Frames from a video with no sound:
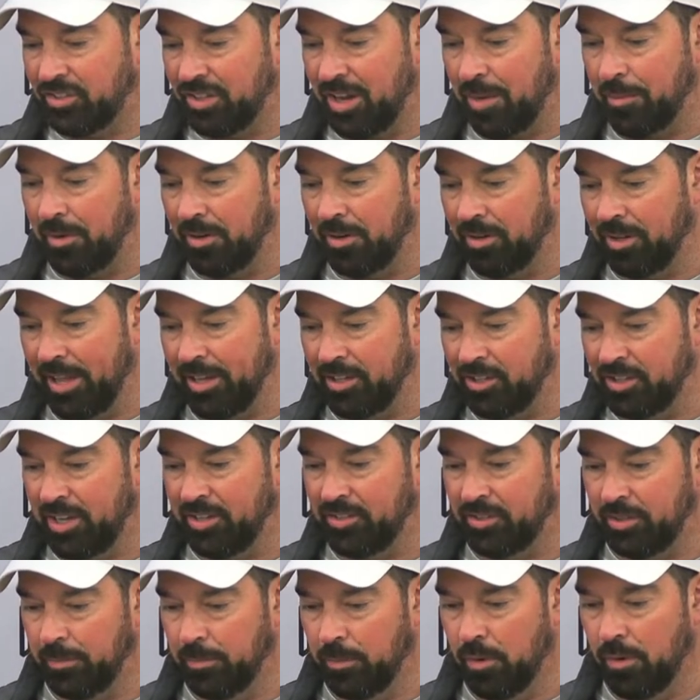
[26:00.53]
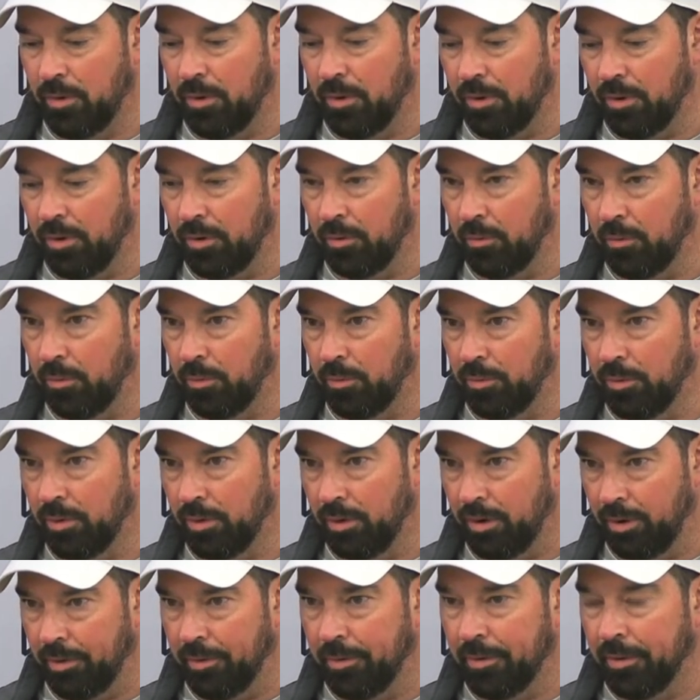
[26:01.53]
summer, like Jason Moore,
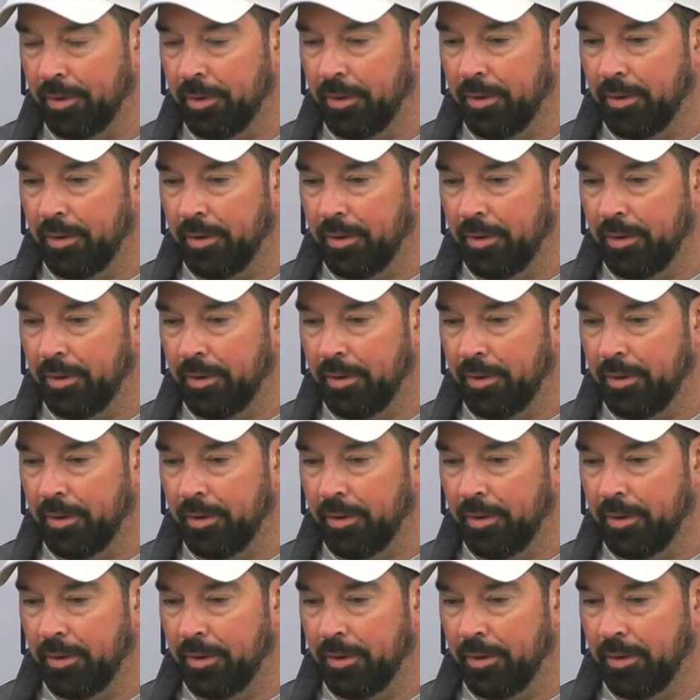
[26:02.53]
or